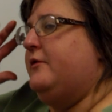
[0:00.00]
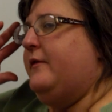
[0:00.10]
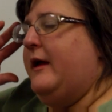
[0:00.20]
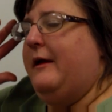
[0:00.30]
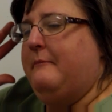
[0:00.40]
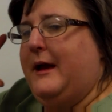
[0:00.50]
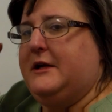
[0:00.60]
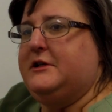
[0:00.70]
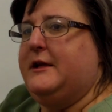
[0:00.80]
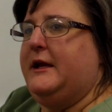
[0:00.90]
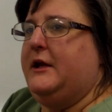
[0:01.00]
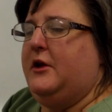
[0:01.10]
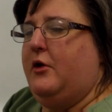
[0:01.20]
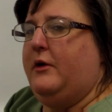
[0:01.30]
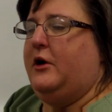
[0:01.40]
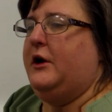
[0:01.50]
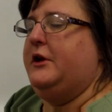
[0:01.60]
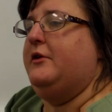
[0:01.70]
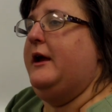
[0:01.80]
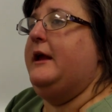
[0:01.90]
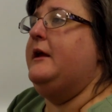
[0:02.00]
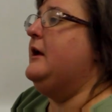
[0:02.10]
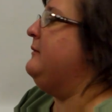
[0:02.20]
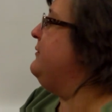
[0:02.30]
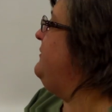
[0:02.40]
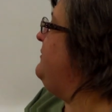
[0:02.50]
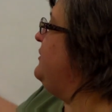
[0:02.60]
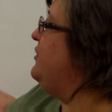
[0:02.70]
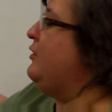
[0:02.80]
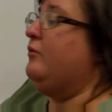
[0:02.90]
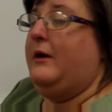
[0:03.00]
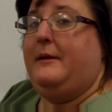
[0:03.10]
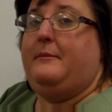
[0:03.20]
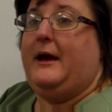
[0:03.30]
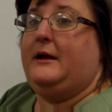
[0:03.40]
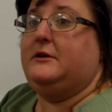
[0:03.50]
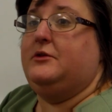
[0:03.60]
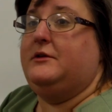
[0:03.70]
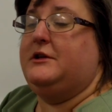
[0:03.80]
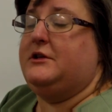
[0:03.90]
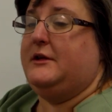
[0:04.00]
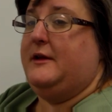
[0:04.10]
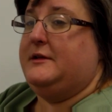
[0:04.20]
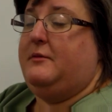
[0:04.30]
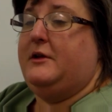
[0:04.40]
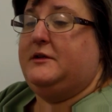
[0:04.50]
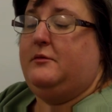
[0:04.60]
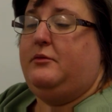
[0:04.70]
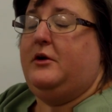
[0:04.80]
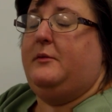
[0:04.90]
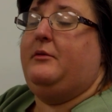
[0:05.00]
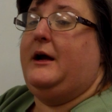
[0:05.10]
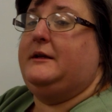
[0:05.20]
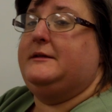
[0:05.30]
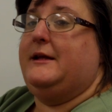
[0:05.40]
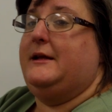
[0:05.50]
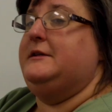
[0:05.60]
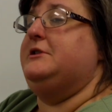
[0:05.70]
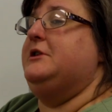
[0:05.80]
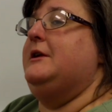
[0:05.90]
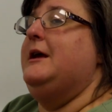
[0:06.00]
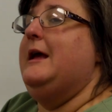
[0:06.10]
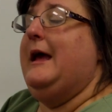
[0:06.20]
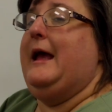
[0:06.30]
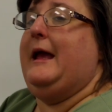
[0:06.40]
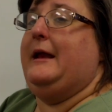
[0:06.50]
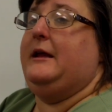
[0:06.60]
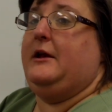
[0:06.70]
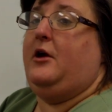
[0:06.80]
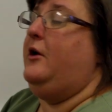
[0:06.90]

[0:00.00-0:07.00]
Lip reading: sort of imagine that it going on in your head. But remember, you go right back to addition. That's why it's so important to practice that addition and get